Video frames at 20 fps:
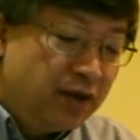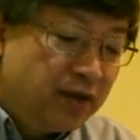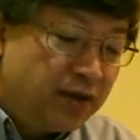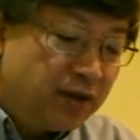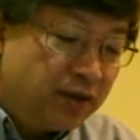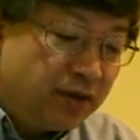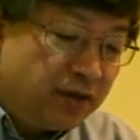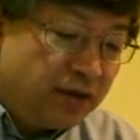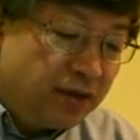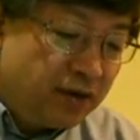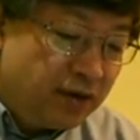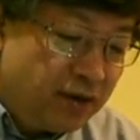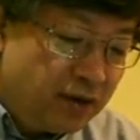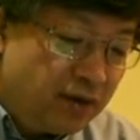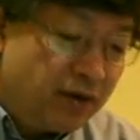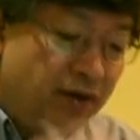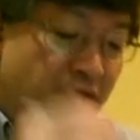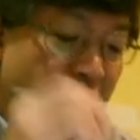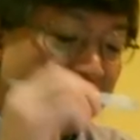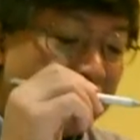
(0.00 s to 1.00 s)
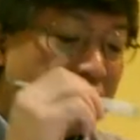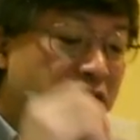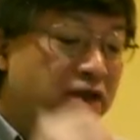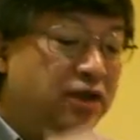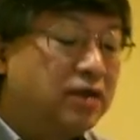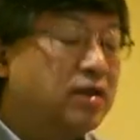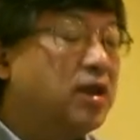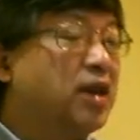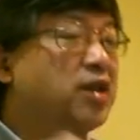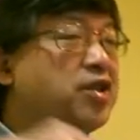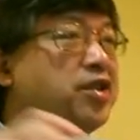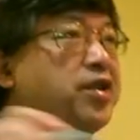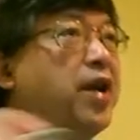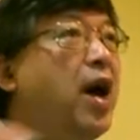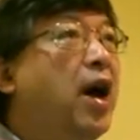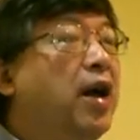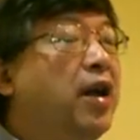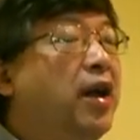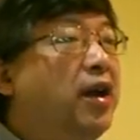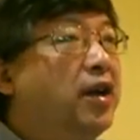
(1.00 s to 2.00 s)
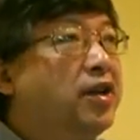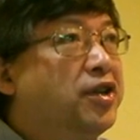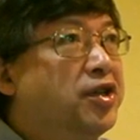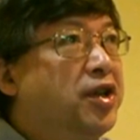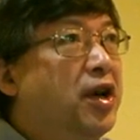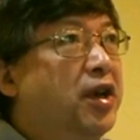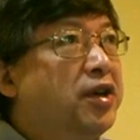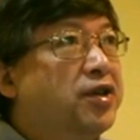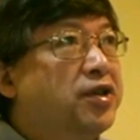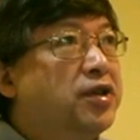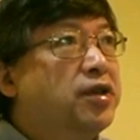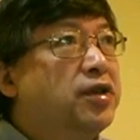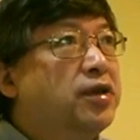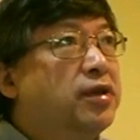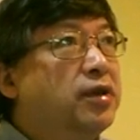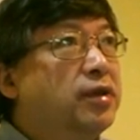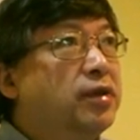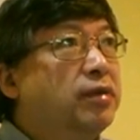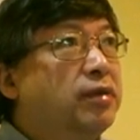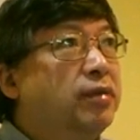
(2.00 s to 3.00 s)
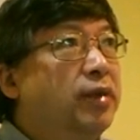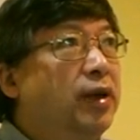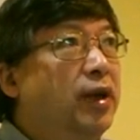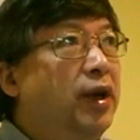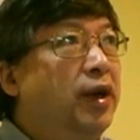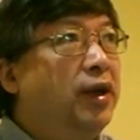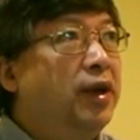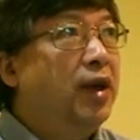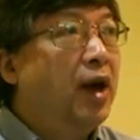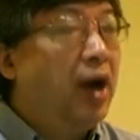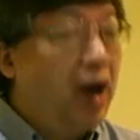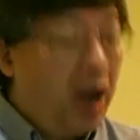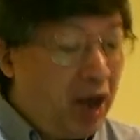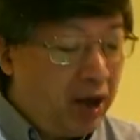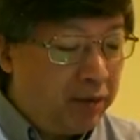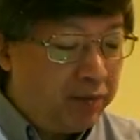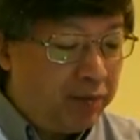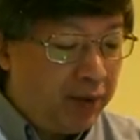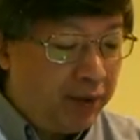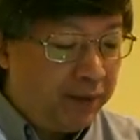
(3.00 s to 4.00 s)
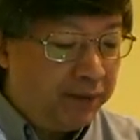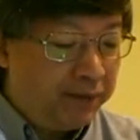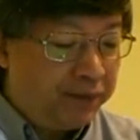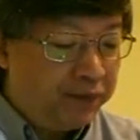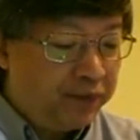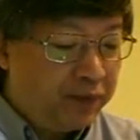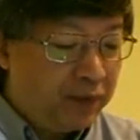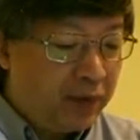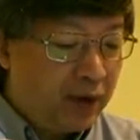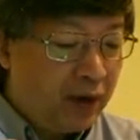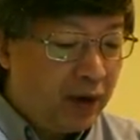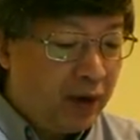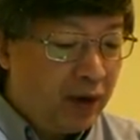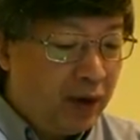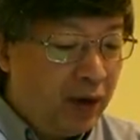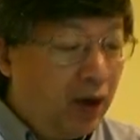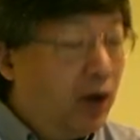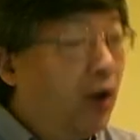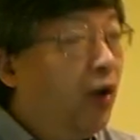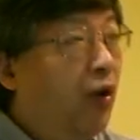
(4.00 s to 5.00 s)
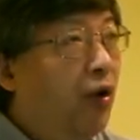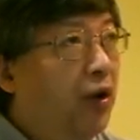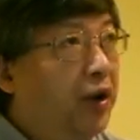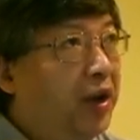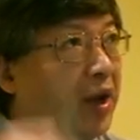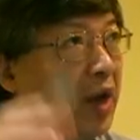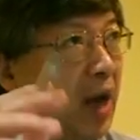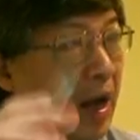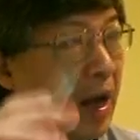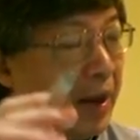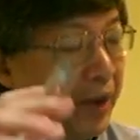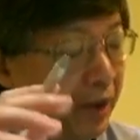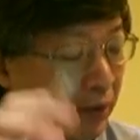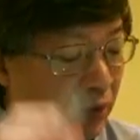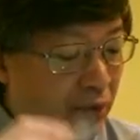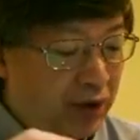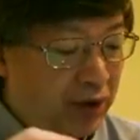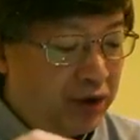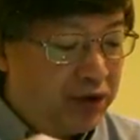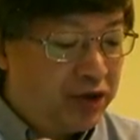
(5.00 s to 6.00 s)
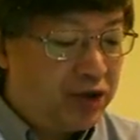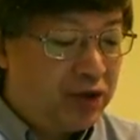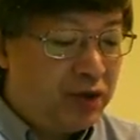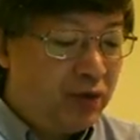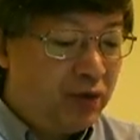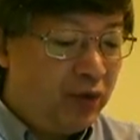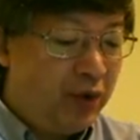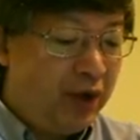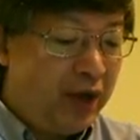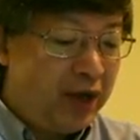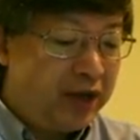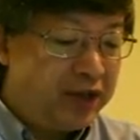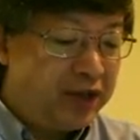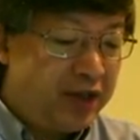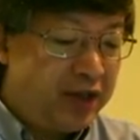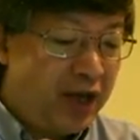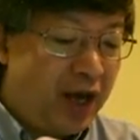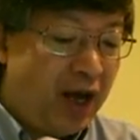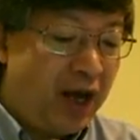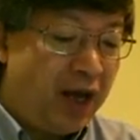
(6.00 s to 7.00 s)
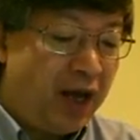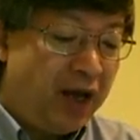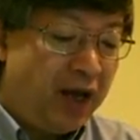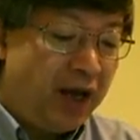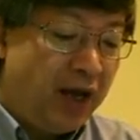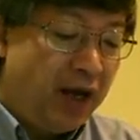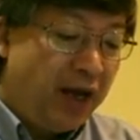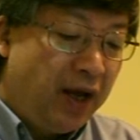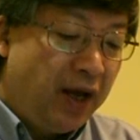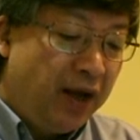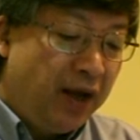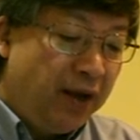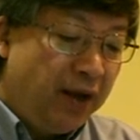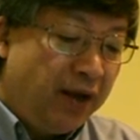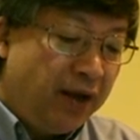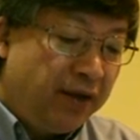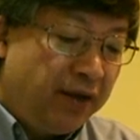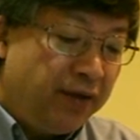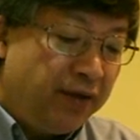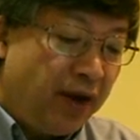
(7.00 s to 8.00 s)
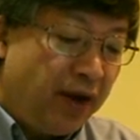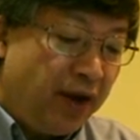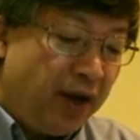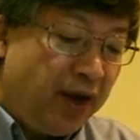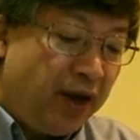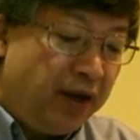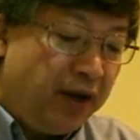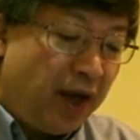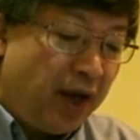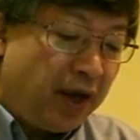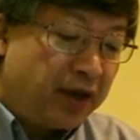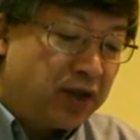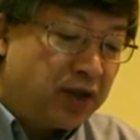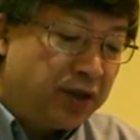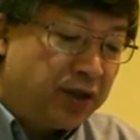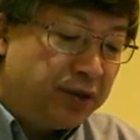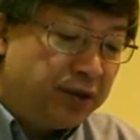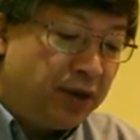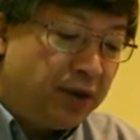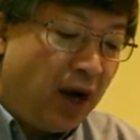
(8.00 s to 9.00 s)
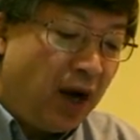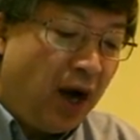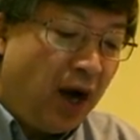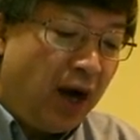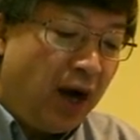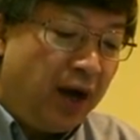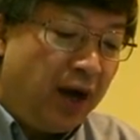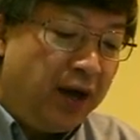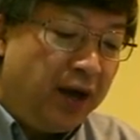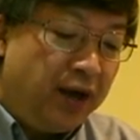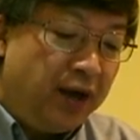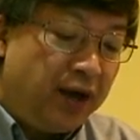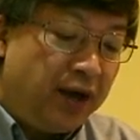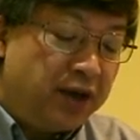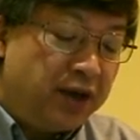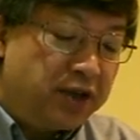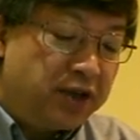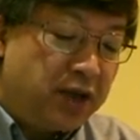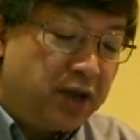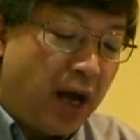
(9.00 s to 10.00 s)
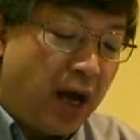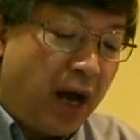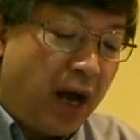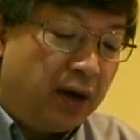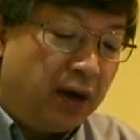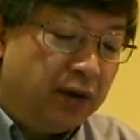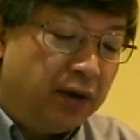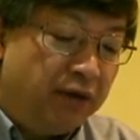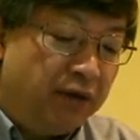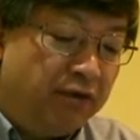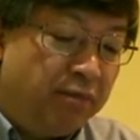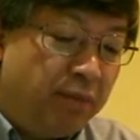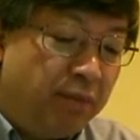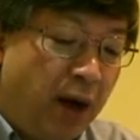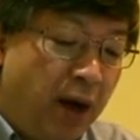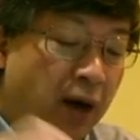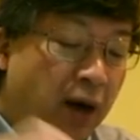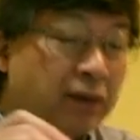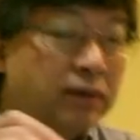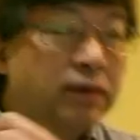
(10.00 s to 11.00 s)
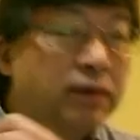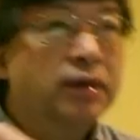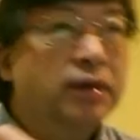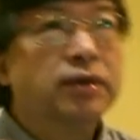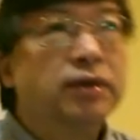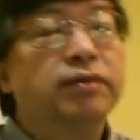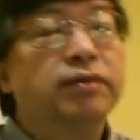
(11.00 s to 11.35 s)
So this does not exist in the heap. Or in other words, we can say the index to I is out of bound.